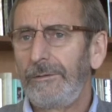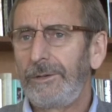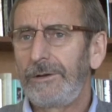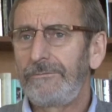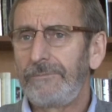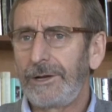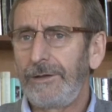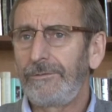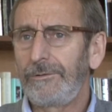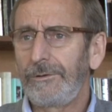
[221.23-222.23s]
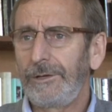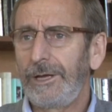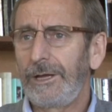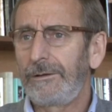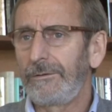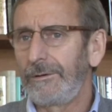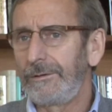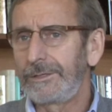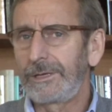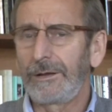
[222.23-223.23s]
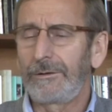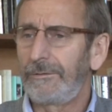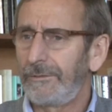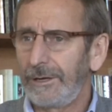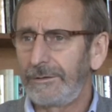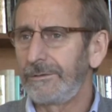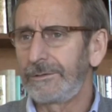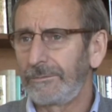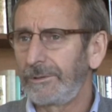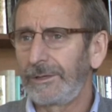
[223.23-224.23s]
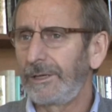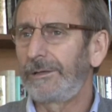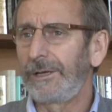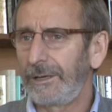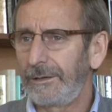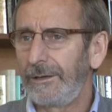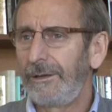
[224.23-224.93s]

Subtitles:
bit of money for doing that or discounted rent or something like that.